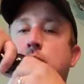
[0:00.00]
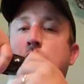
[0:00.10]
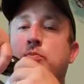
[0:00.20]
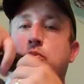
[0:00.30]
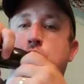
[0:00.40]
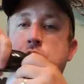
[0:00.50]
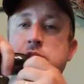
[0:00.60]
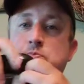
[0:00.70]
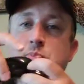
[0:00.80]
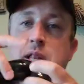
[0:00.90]
I'm going to pull
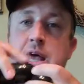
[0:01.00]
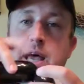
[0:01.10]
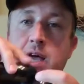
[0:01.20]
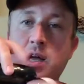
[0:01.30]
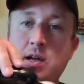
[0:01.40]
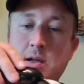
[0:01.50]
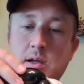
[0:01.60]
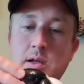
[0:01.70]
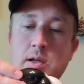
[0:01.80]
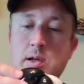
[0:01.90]
this black
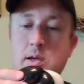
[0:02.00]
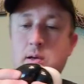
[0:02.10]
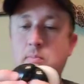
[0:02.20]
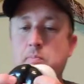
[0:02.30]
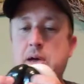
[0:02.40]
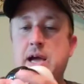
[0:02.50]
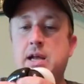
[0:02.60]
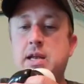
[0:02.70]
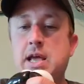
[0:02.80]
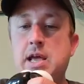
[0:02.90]
back
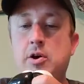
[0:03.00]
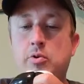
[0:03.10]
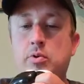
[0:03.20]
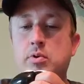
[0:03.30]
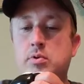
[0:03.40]
down.